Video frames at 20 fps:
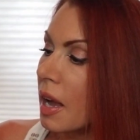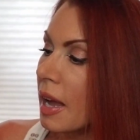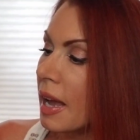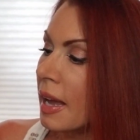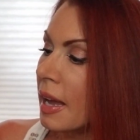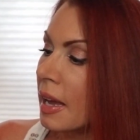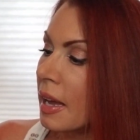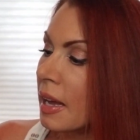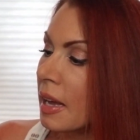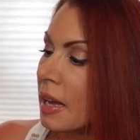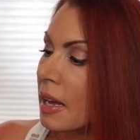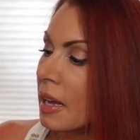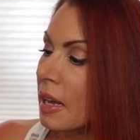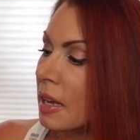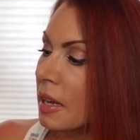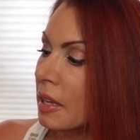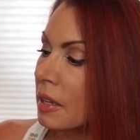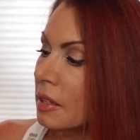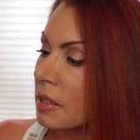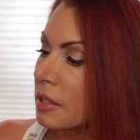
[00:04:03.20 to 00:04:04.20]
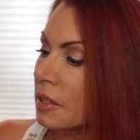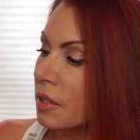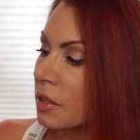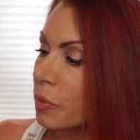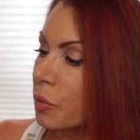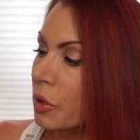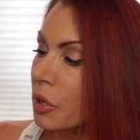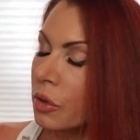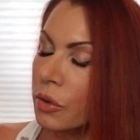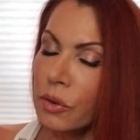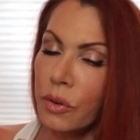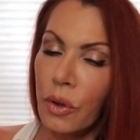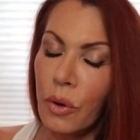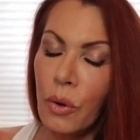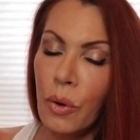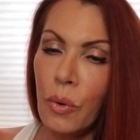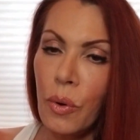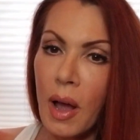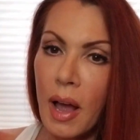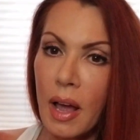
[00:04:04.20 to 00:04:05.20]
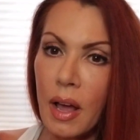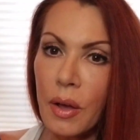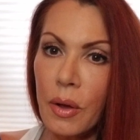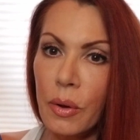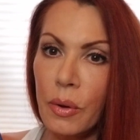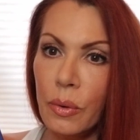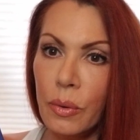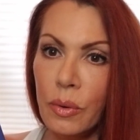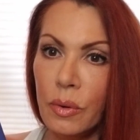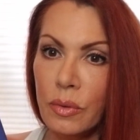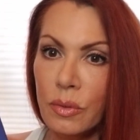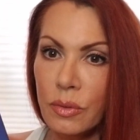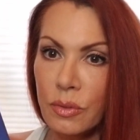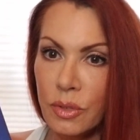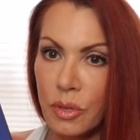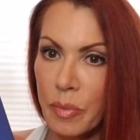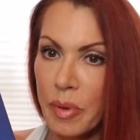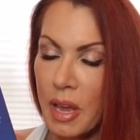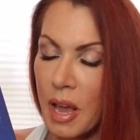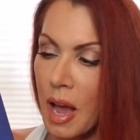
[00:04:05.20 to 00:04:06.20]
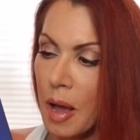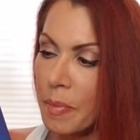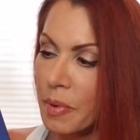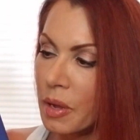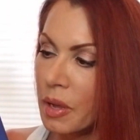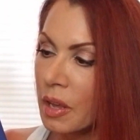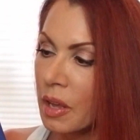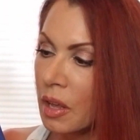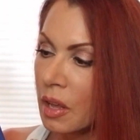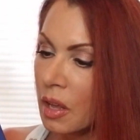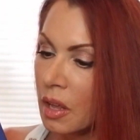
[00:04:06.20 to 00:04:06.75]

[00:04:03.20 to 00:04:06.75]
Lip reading: And we don't know how to be happy.